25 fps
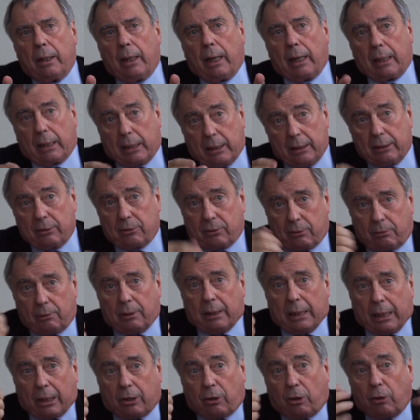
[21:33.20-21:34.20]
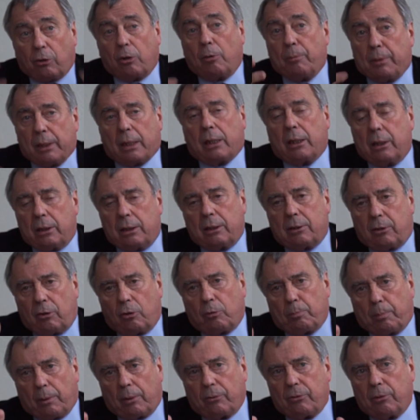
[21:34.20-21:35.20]
At least economically, it
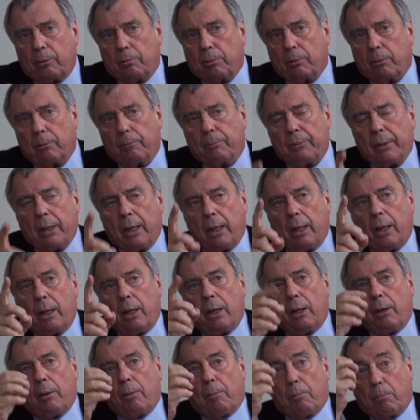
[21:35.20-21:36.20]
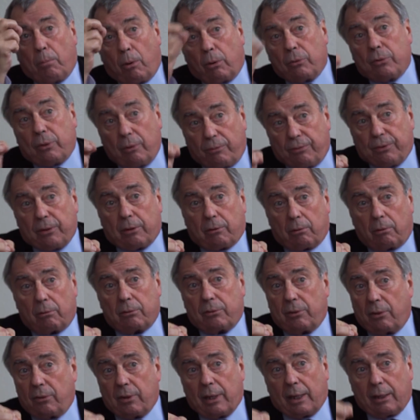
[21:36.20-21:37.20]
is possible. More
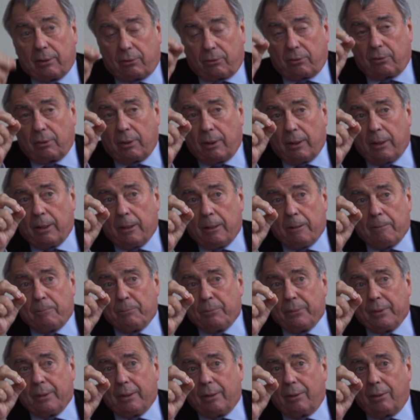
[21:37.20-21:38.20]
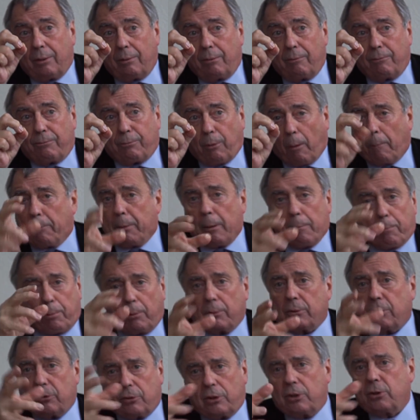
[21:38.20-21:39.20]
difficult is that for
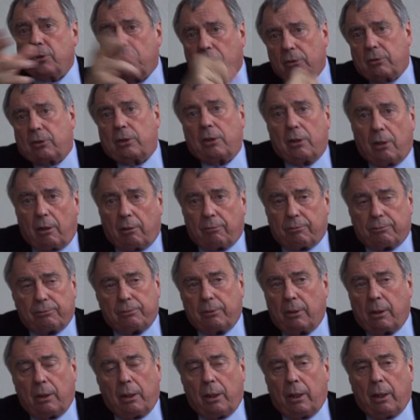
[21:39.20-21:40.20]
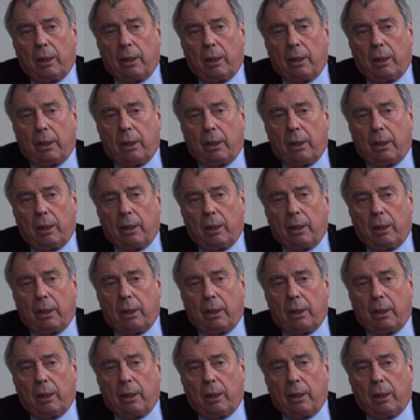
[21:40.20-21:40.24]
people, this is not enough.